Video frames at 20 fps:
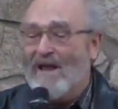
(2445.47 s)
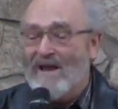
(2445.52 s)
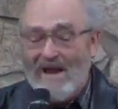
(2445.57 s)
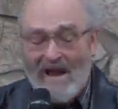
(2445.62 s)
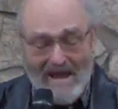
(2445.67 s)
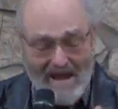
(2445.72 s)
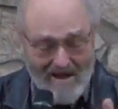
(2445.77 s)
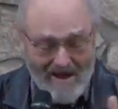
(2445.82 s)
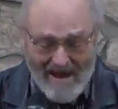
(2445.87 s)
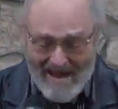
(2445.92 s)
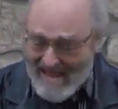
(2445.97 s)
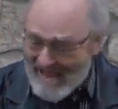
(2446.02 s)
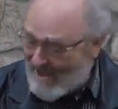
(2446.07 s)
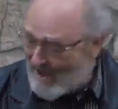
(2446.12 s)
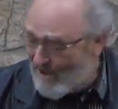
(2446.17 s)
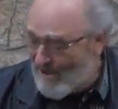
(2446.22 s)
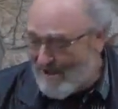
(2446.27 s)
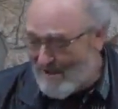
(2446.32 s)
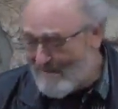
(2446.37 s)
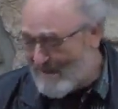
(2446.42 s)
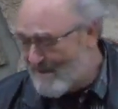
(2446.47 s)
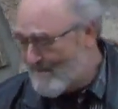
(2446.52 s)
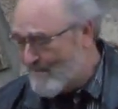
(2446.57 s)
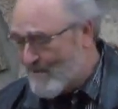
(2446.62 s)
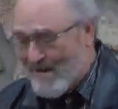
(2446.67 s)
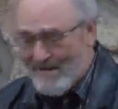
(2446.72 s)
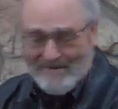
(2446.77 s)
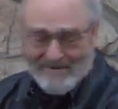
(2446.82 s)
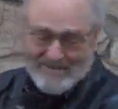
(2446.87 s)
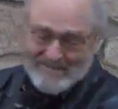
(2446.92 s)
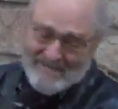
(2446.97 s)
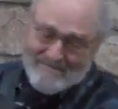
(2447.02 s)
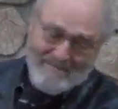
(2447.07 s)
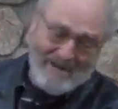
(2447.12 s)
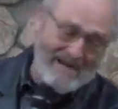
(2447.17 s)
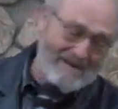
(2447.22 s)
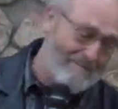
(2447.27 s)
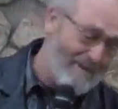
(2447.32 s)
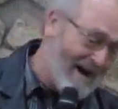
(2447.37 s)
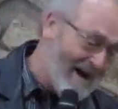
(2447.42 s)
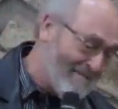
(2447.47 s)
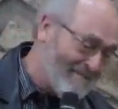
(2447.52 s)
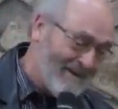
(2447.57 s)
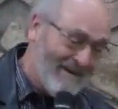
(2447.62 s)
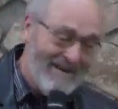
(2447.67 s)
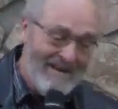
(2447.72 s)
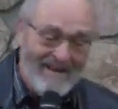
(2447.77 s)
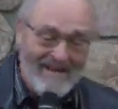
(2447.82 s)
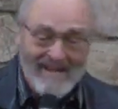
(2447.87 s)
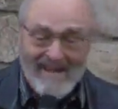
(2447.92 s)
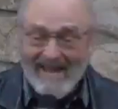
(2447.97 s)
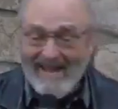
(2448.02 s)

And now I had all my brothers and my papa,